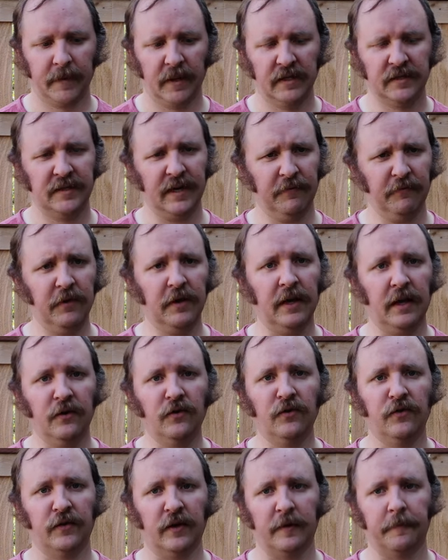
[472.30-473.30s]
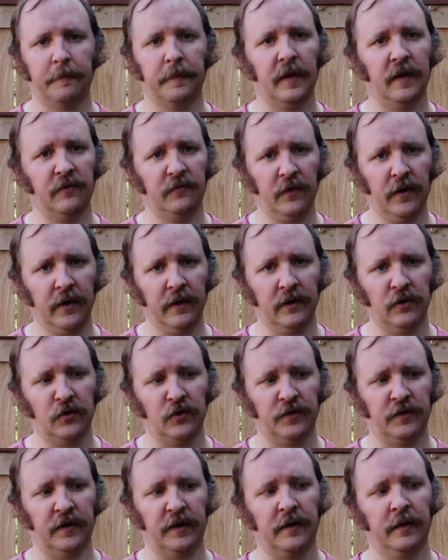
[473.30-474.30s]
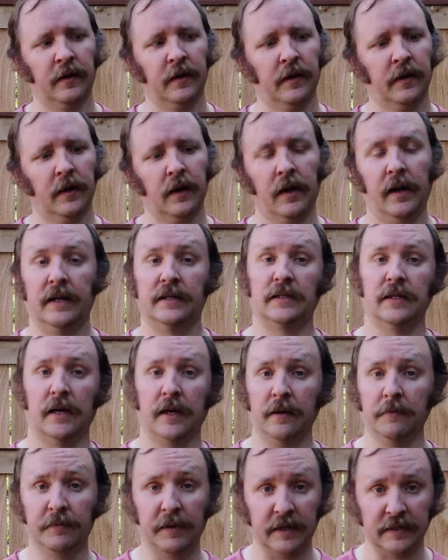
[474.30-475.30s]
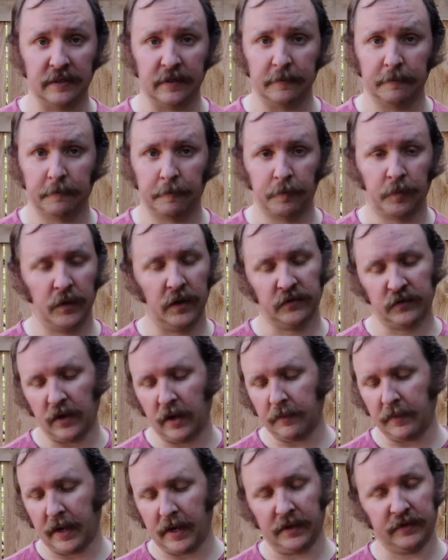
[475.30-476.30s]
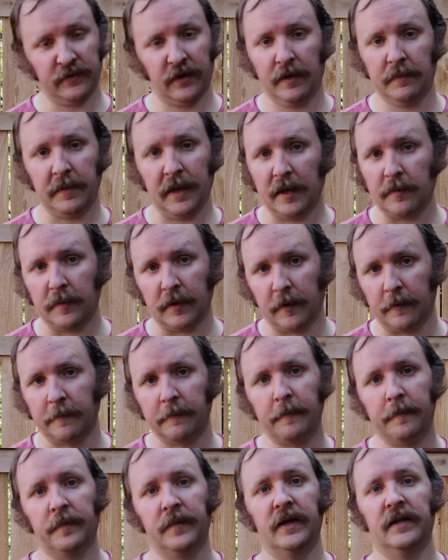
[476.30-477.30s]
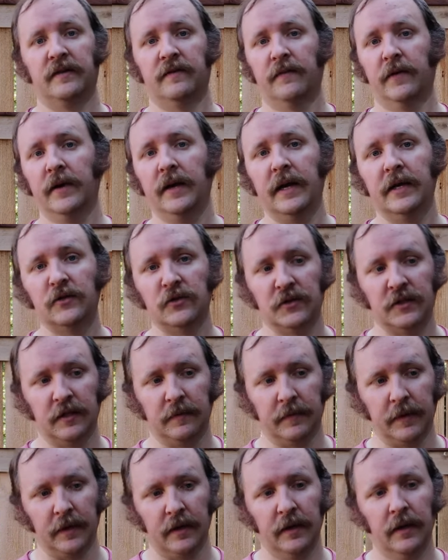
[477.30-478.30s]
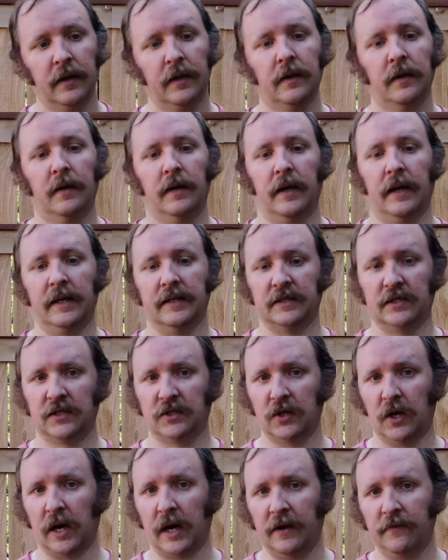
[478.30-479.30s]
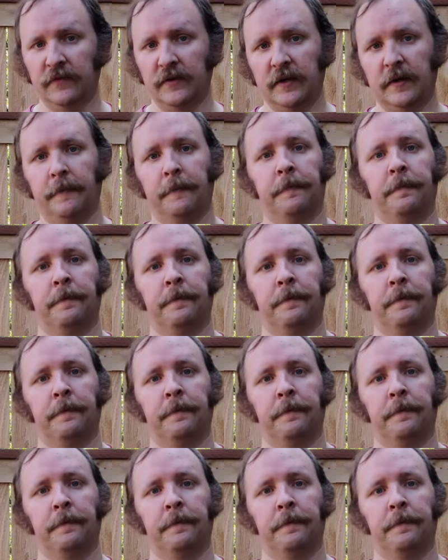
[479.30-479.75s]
It's definitely interesting. It's very interesting. It's not unpleasant. It's not bad. It's not a bad beer. It's a very interesting beer. It's soft.